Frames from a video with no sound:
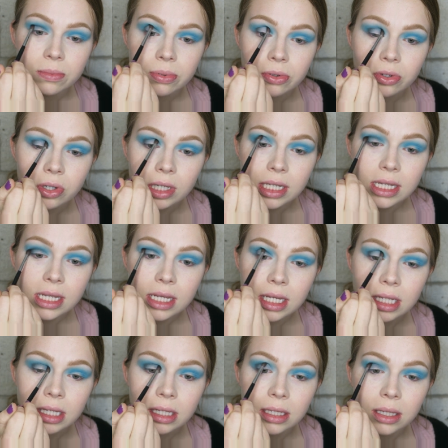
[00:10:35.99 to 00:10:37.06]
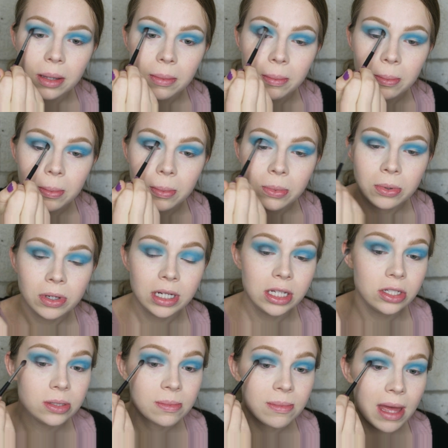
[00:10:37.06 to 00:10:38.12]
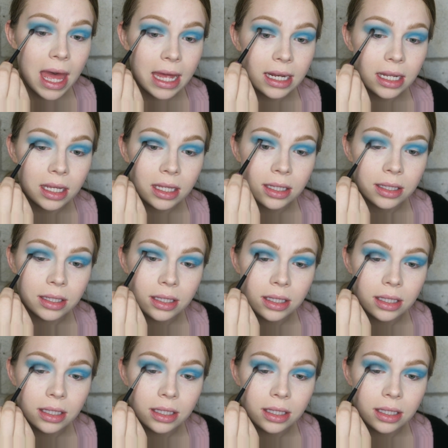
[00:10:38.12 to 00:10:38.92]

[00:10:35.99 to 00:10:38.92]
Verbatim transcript: pretty pretty dramatic